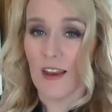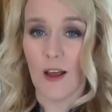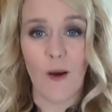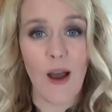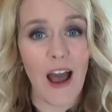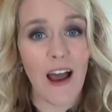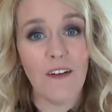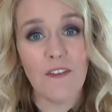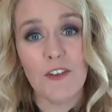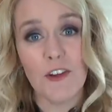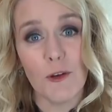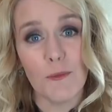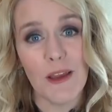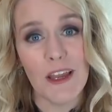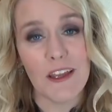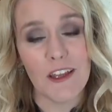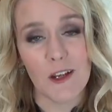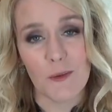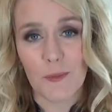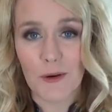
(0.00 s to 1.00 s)
Now after you
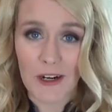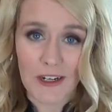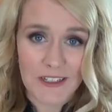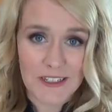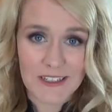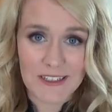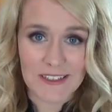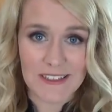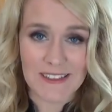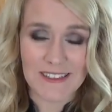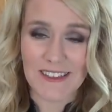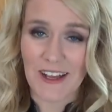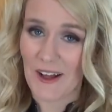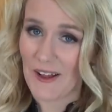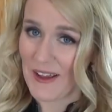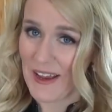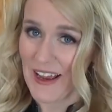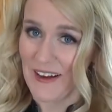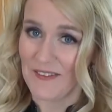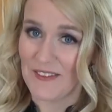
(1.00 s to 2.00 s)
make your purchases,
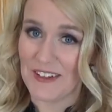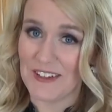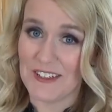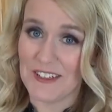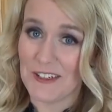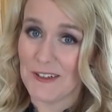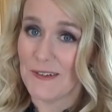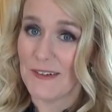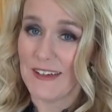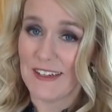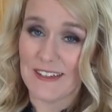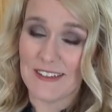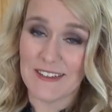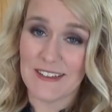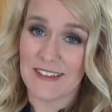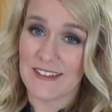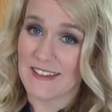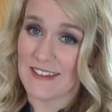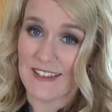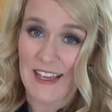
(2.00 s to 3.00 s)
all you have to do is
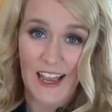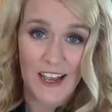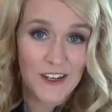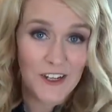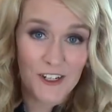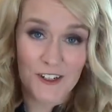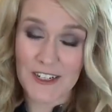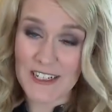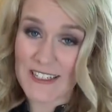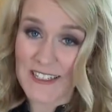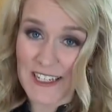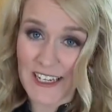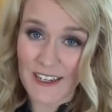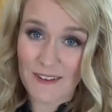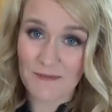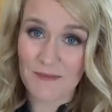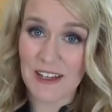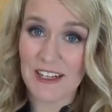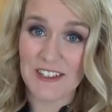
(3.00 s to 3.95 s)
scan your receipt.